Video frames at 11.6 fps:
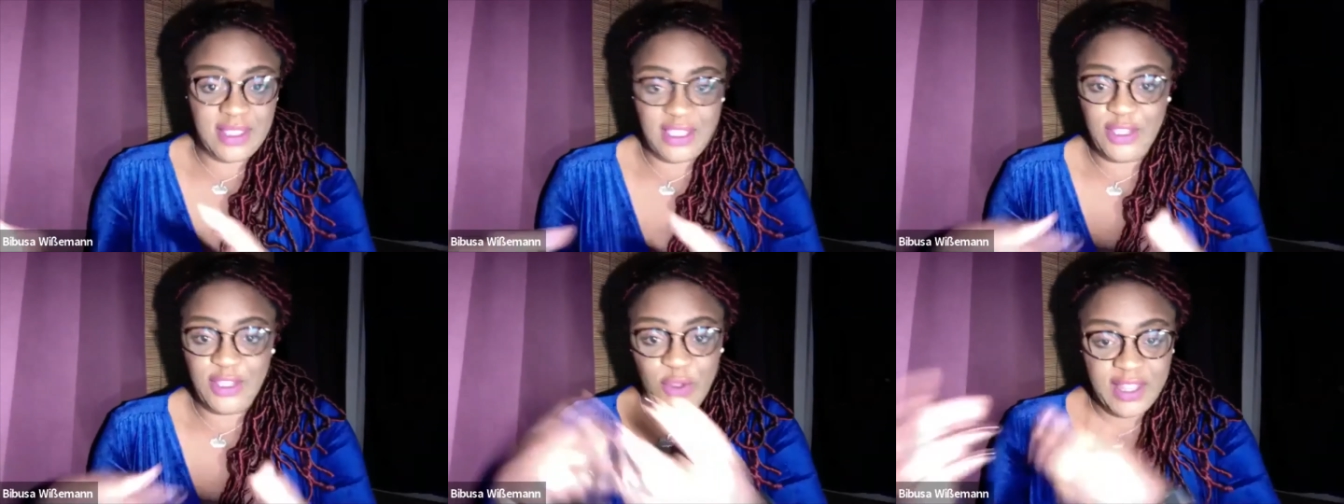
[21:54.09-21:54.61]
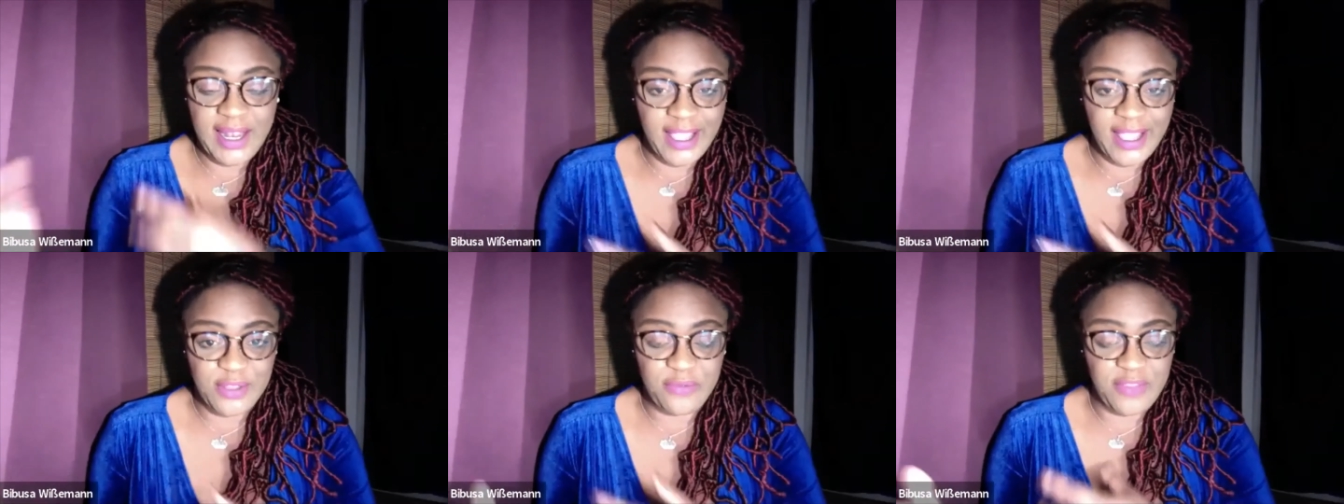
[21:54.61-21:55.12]
you know, the
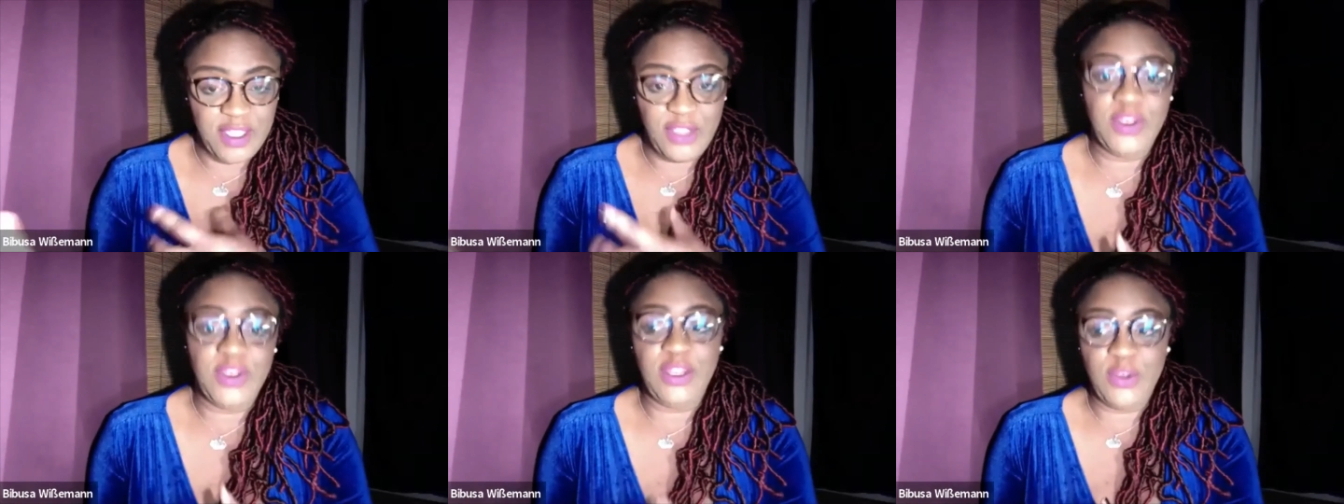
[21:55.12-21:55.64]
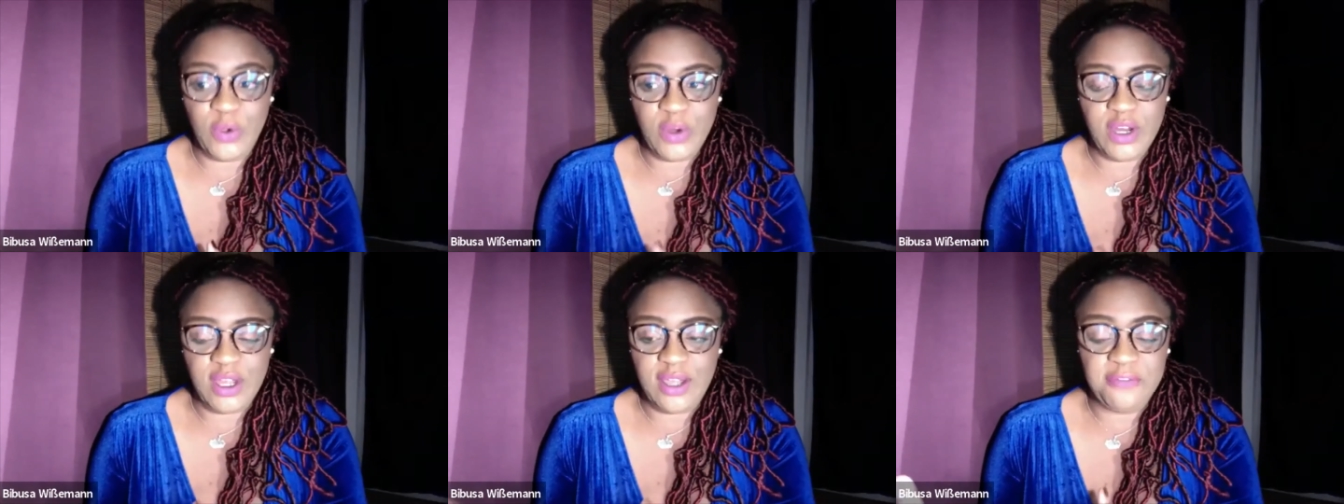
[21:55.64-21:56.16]
likes of the
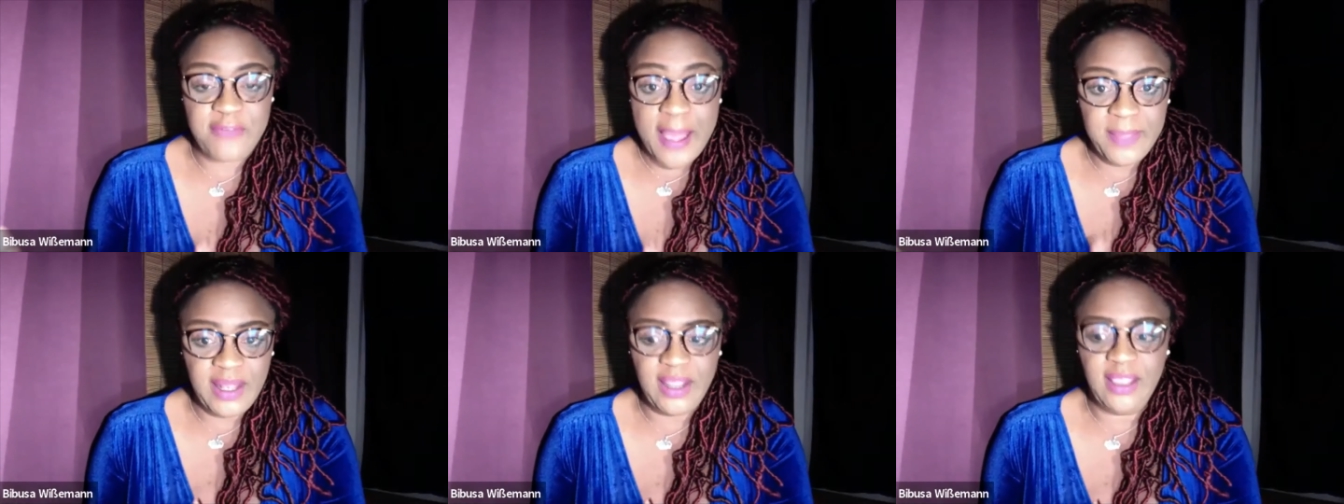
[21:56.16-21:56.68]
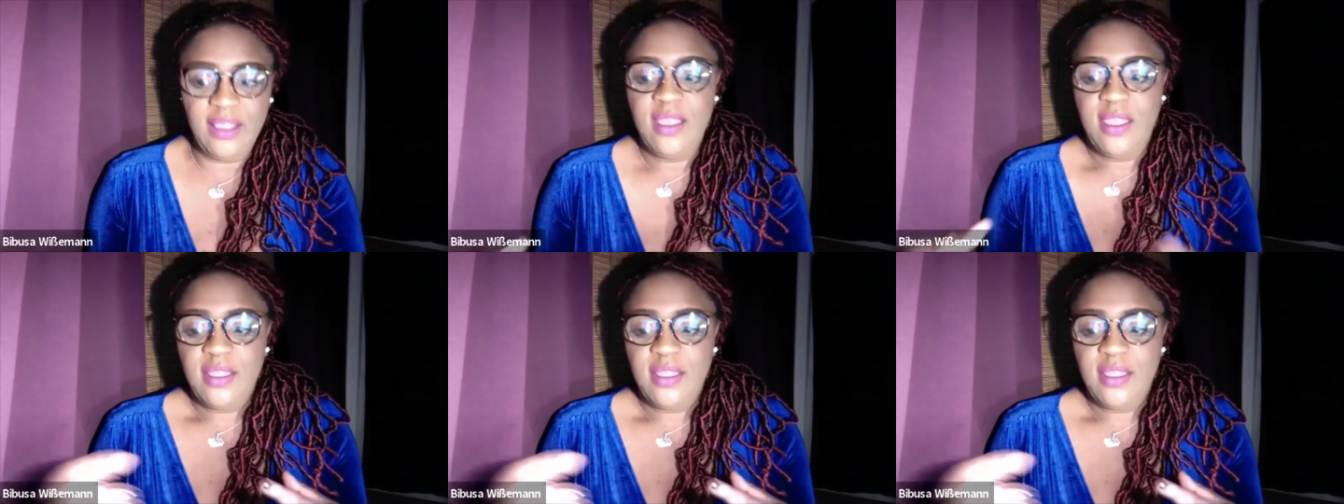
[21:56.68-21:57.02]
UNIDO family,